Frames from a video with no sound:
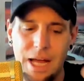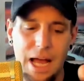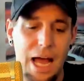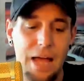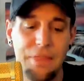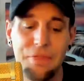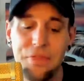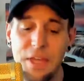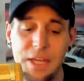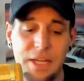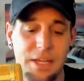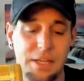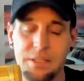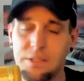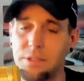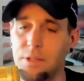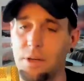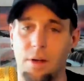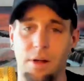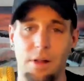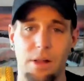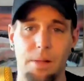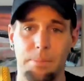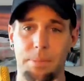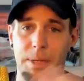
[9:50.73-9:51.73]
I think it's
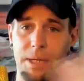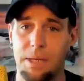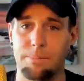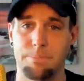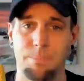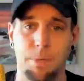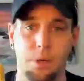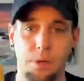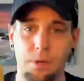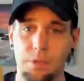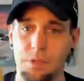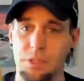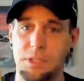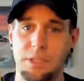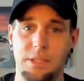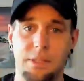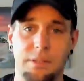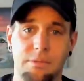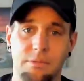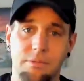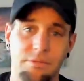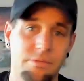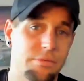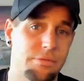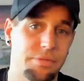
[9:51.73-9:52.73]
all a big
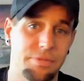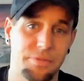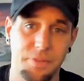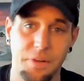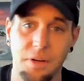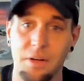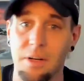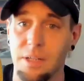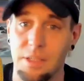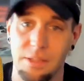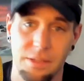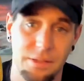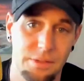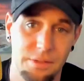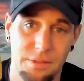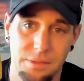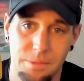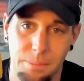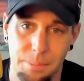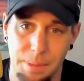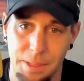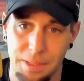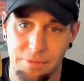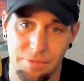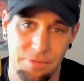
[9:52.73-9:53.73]
bullshit front,
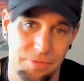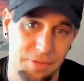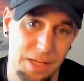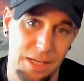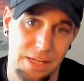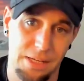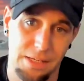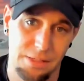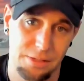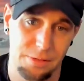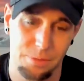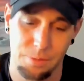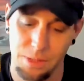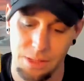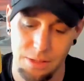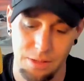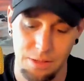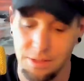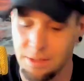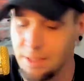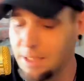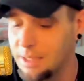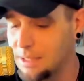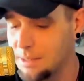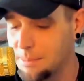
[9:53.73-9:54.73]
big fake is what it
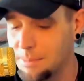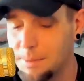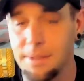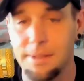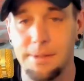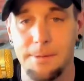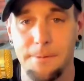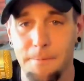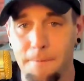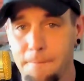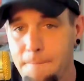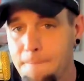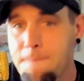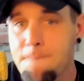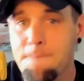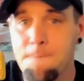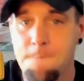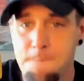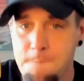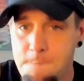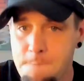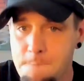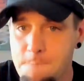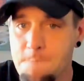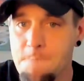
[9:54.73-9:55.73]
looks like to me.
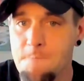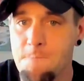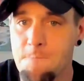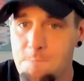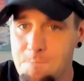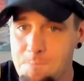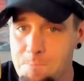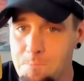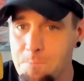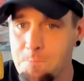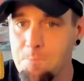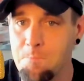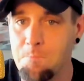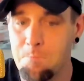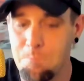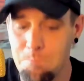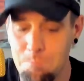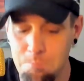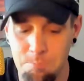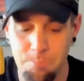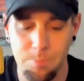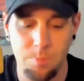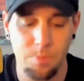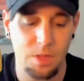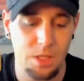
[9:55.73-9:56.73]
Mm-hmm.
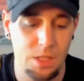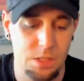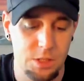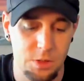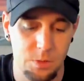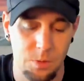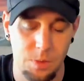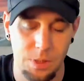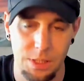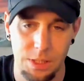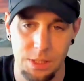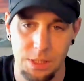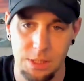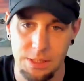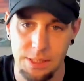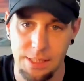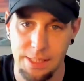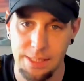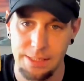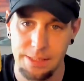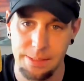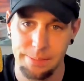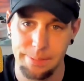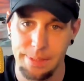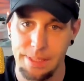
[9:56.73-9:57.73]
That's what it looks
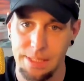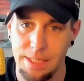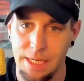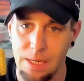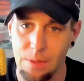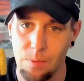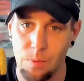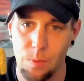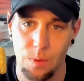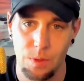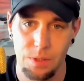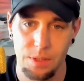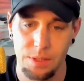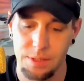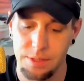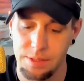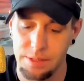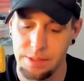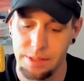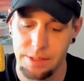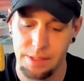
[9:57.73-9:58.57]
like to me. I wouldn't.